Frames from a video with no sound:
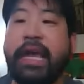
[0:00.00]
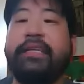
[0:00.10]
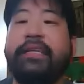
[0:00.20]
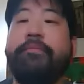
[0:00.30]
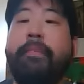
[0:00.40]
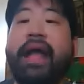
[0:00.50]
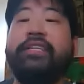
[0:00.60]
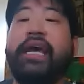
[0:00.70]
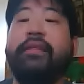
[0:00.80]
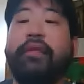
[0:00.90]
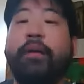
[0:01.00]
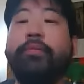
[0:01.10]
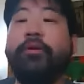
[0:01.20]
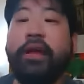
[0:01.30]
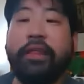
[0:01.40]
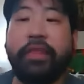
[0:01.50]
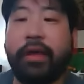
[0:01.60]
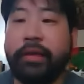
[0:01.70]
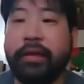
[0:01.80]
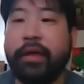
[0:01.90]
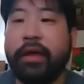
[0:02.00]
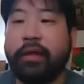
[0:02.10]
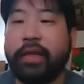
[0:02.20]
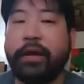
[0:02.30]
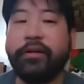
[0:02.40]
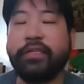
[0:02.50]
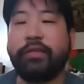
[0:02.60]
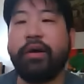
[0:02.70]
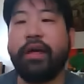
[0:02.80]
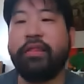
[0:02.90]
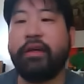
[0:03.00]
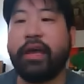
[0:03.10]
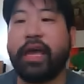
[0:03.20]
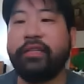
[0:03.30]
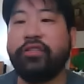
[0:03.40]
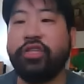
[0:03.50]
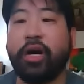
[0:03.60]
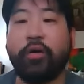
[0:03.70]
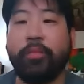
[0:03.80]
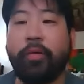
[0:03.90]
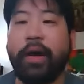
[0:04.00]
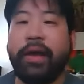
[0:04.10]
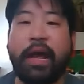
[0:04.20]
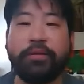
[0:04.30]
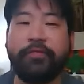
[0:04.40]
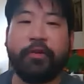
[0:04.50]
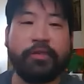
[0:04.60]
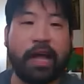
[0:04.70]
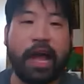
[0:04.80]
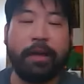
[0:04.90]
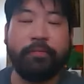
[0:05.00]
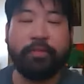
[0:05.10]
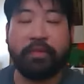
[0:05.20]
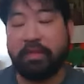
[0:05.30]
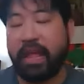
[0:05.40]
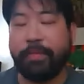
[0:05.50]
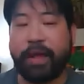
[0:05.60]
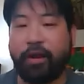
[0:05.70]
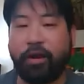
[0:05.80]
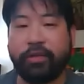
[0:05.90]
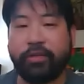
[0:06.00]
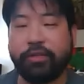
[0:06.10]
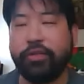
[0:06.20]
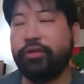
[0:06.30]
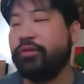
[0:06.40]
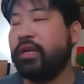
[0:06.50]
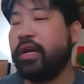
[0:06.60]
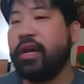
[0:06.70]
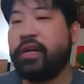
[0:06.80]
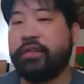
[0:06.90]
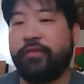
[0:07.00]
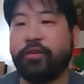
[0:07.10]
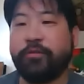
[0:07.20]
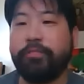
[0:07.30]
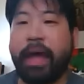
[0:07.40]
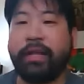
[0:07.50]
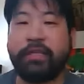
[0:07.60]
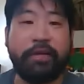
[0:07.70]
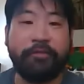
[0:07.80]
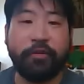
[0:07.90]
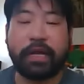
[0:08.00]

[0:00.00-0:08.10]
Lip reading: he has a match at Double or Nothing later this month against Jungle Boy, and that was the first time anybody heard this news. First time they're